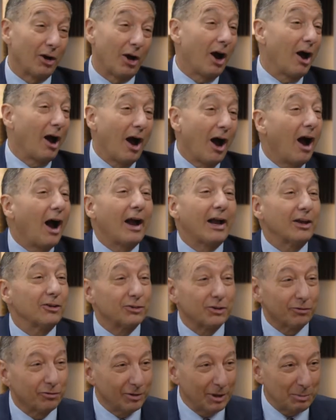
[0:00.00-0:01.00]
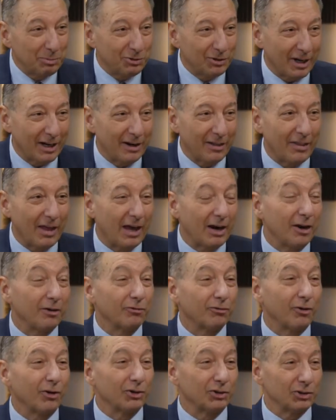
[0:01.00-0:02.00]
I guess the flip side of that,
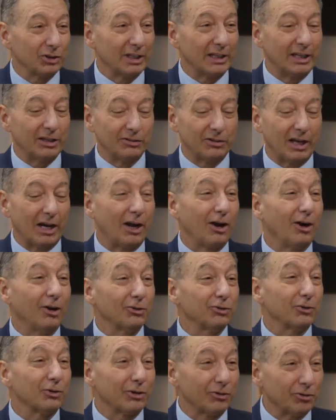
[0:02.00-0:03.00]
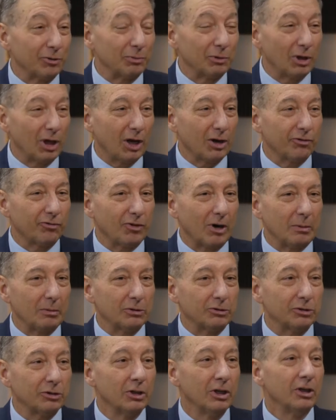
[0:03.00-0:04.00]
unfortunately, is that I also hear from a lot of
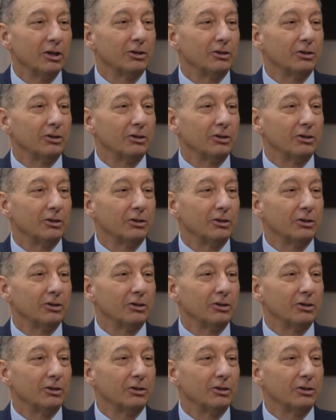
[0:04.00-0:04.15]
pharmacists